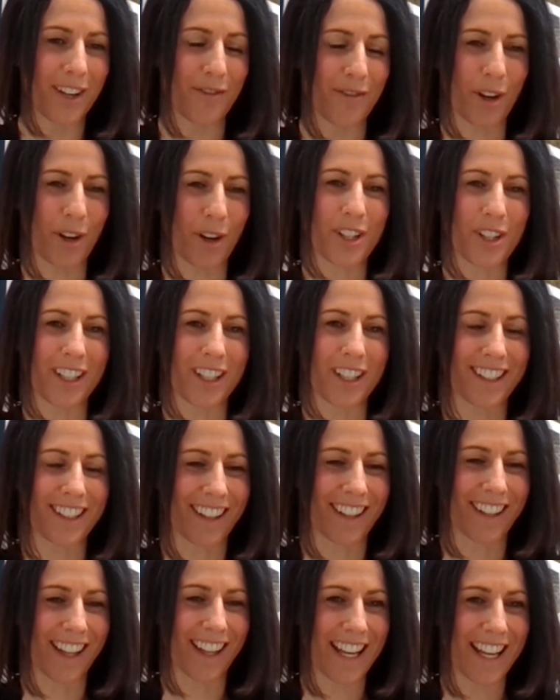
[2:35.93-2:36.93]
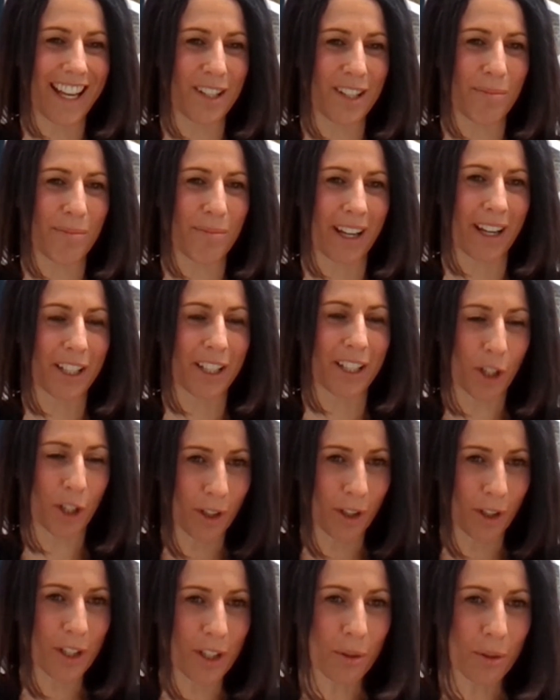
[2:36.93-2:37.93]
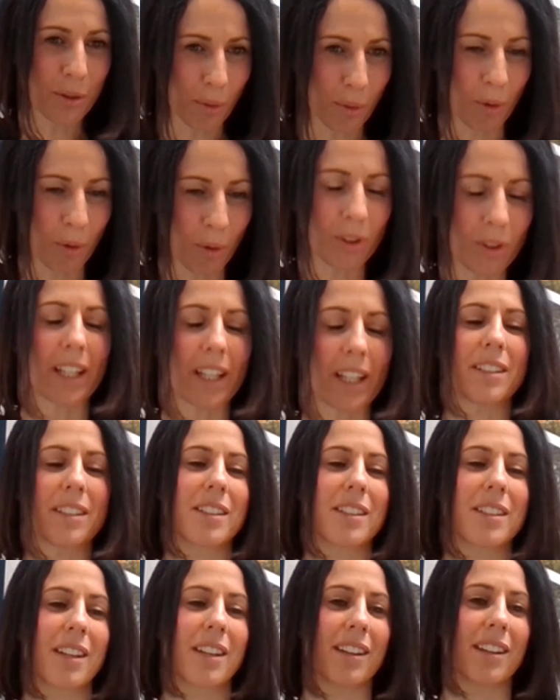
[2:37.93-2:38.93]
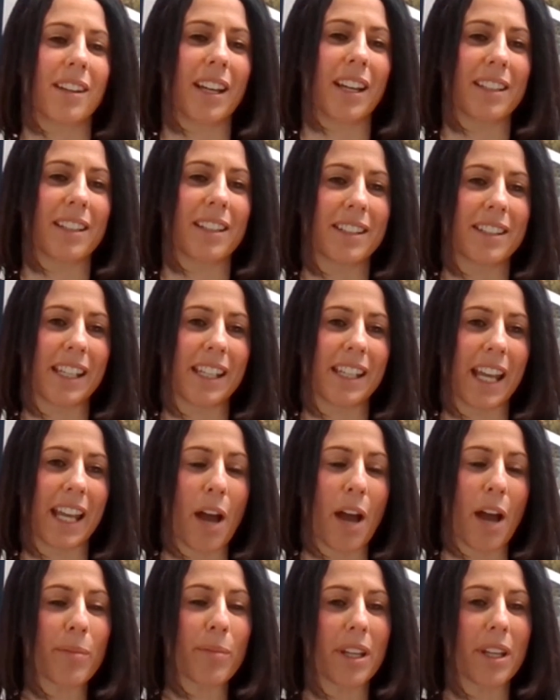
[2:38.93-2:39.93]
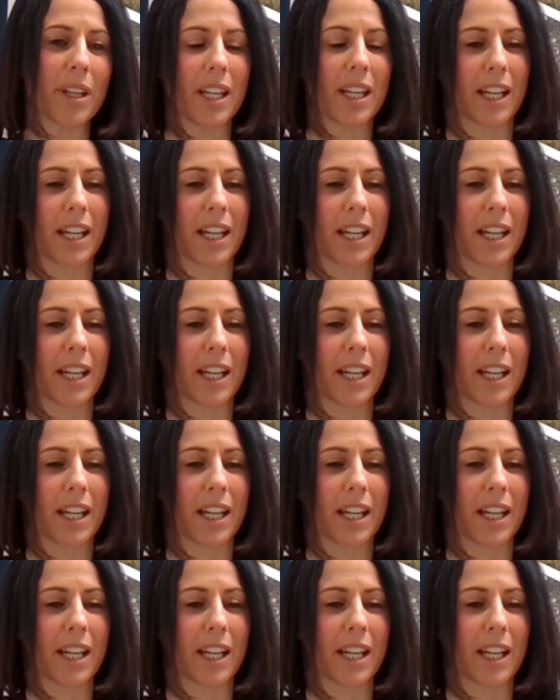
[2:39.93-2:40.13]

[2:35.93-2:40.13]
fortunate to land my current role at CEM.